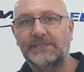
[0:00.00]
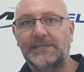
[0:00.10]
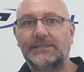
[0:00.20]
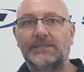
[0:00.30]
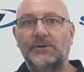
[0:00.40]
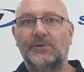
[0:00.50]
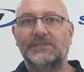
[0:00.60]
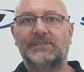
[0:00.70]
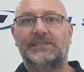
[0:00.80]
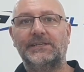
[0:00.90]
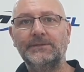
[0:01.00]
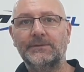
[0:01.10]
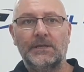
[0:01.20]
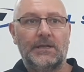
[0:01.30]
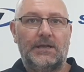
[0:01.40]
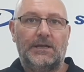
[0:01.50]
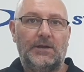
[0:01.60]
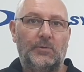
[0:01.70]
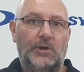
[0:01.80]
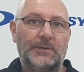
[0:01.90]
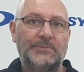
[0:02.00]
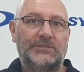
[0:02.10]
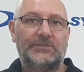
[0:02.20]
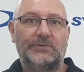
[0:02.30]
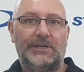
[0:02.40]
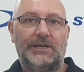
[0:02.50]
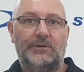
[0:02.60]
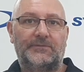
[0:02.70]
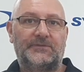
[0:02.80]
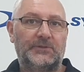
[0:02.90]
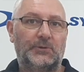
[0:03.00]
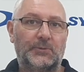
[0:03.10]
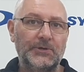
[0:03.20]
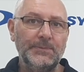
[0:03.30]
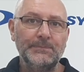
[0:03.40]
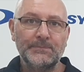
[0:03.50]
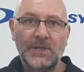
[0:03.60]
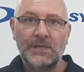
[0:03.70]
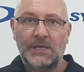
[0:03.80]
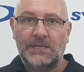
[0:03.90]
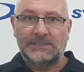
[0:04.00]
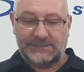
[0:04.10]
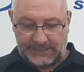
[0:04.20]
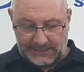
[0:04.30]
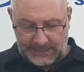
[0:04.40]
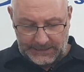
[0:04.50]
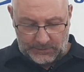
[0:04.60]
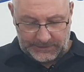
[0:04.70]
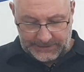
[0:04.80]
and once again, welcome you to our fuel room. Today I want to